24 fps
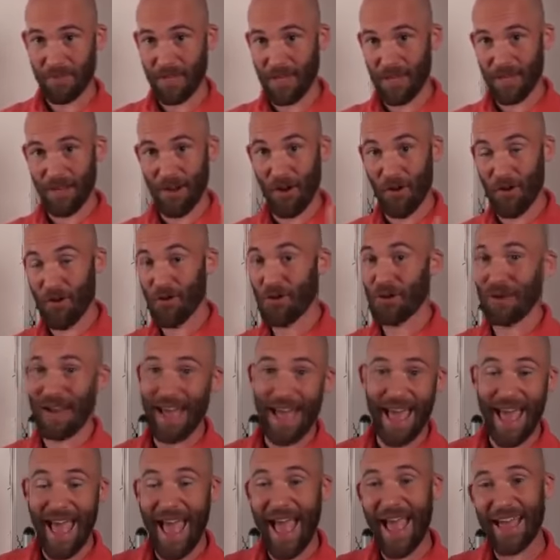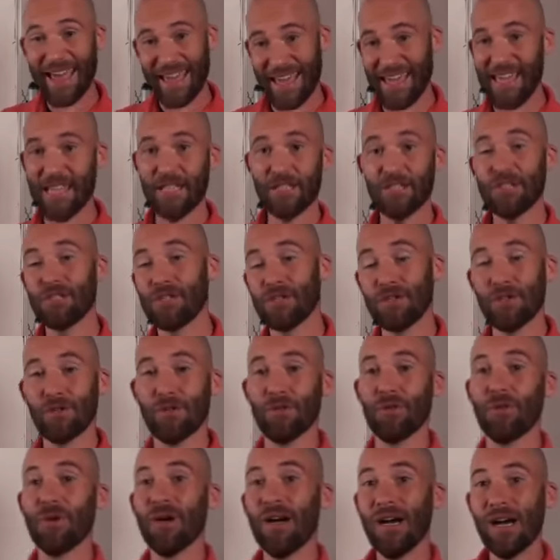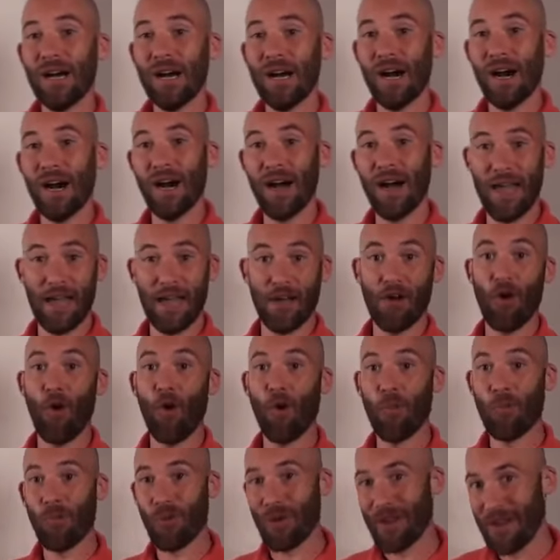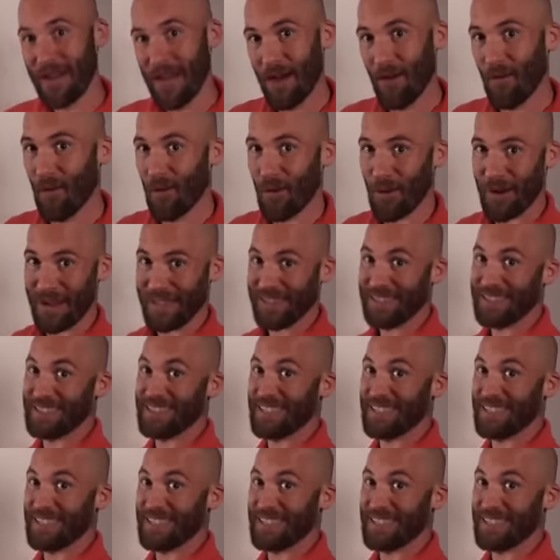You could hack into a corporate network and